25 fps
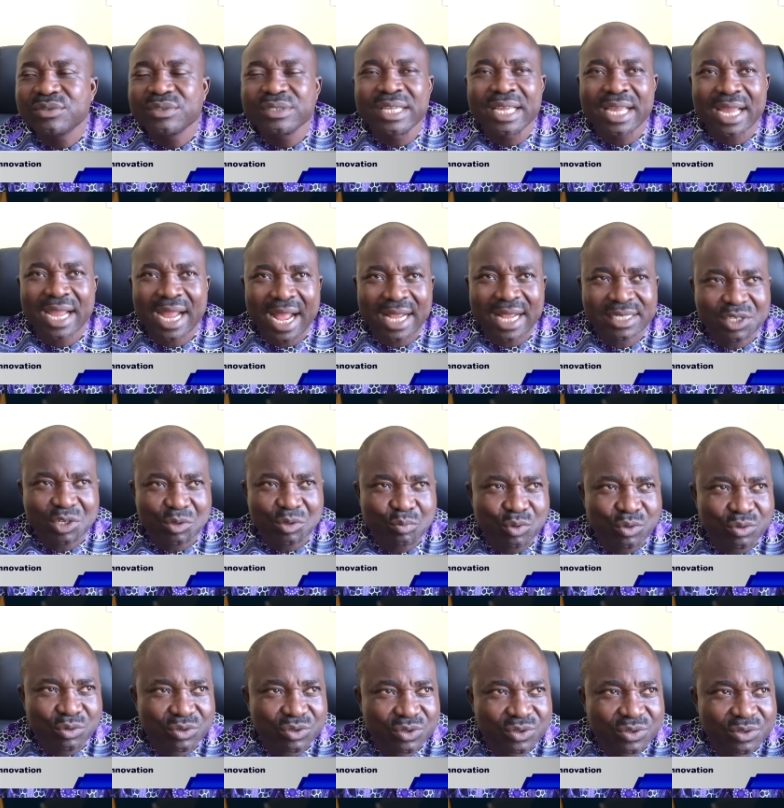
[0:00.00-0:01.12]
the
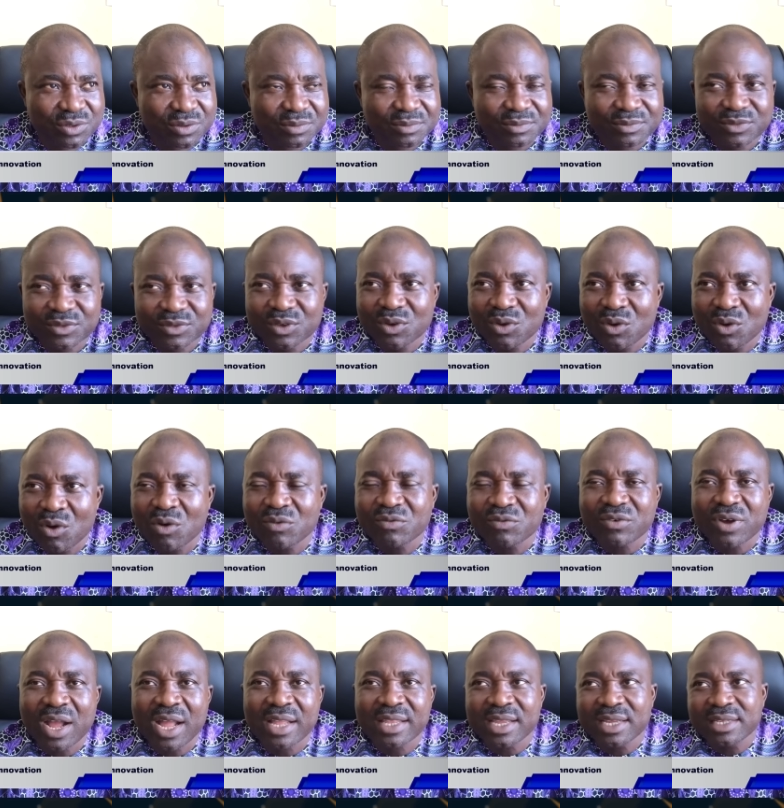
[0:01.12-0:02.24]
attributes of
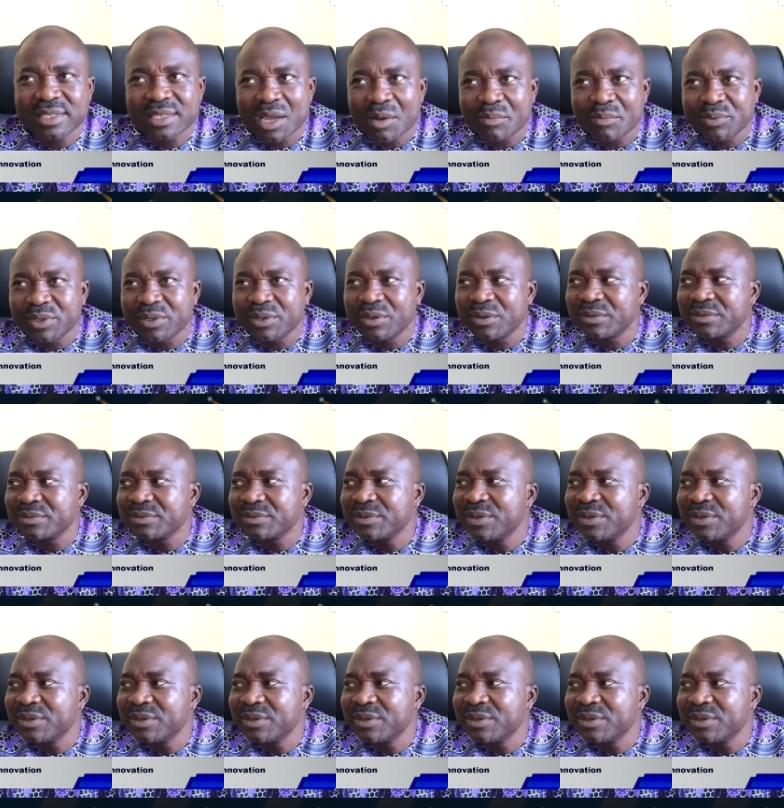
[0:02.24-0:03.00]
an entrepreneur.